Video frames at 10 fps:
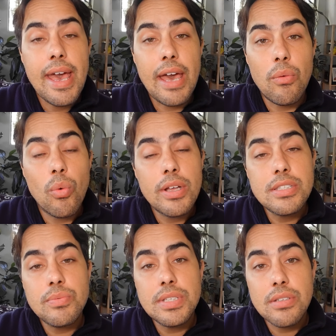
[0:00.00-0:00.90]
And
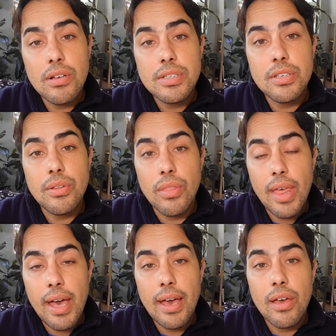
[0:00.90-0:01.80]
once we start to do
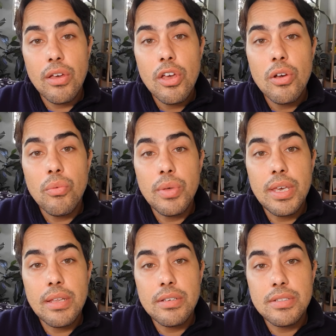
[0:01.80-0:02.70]
that, we
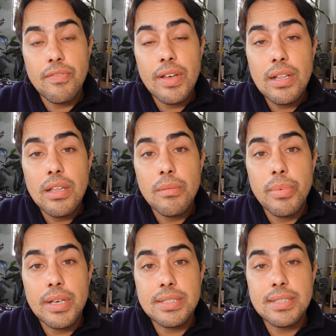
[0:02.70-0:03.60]
can develop
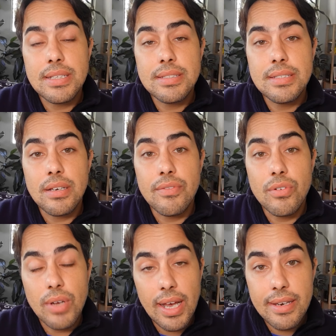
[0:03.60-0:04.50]
a sense of
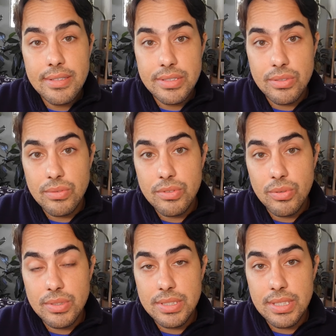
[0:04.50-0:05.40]
gratitude
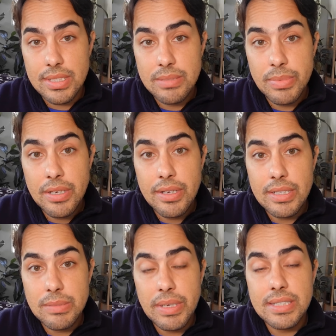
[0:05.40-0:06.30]
towards the
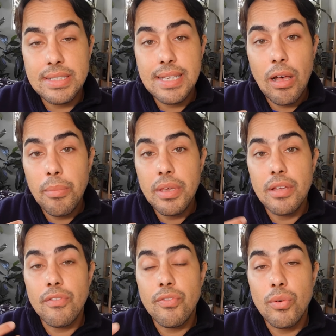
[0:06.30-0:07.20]
experience because it's helping
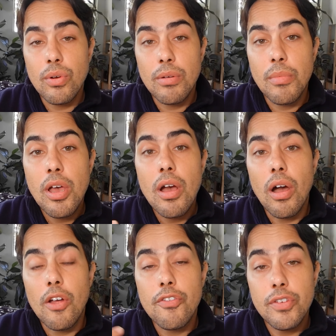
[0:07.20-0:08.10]
inform
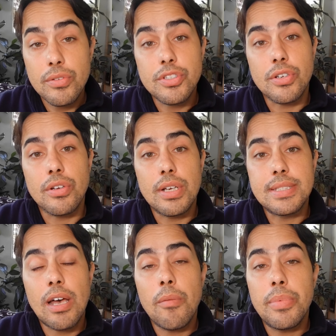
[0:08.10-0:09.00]
our future. It's
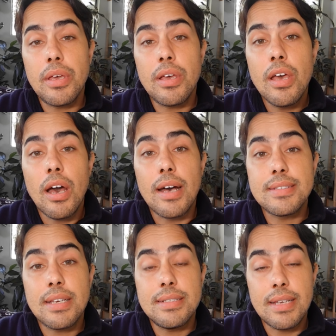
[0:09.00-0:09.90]
helping
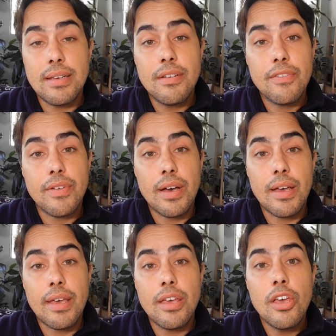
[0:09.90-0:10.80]
us
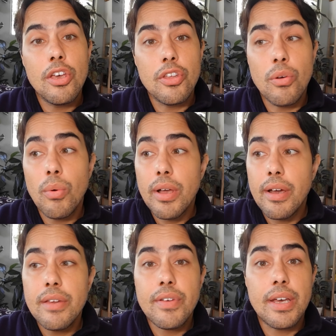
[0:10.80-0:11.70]
identify, what
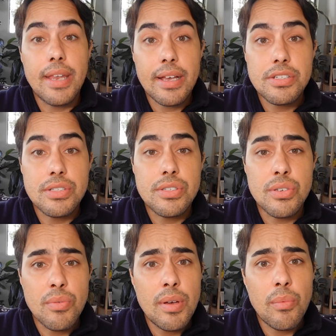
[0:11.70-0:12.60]
kind of connections
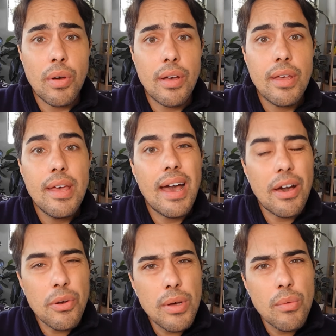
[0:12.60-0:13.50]
do I want? How
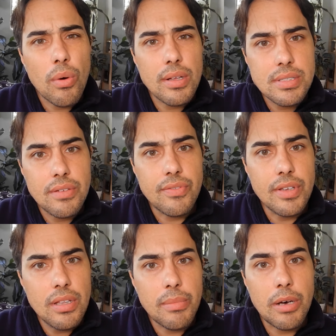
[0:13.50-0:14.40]
do I want to
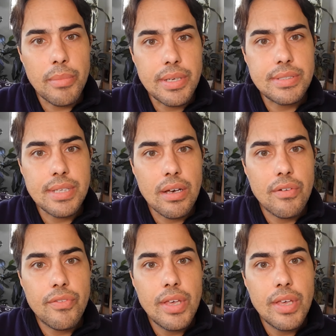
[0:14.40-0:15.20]
feel about myself?